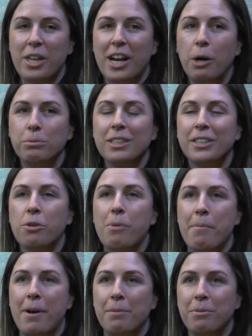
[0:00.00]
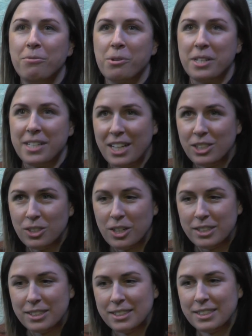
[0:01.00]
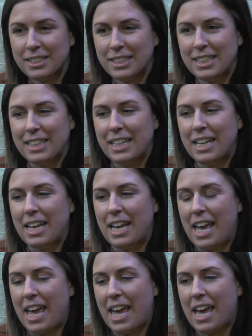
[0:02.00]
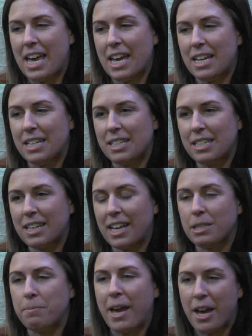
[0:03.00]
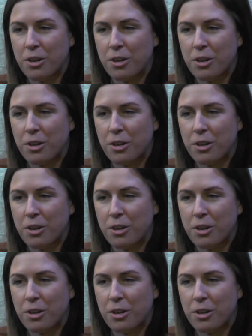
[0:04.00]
that helps clear my mind before the day starts and gets me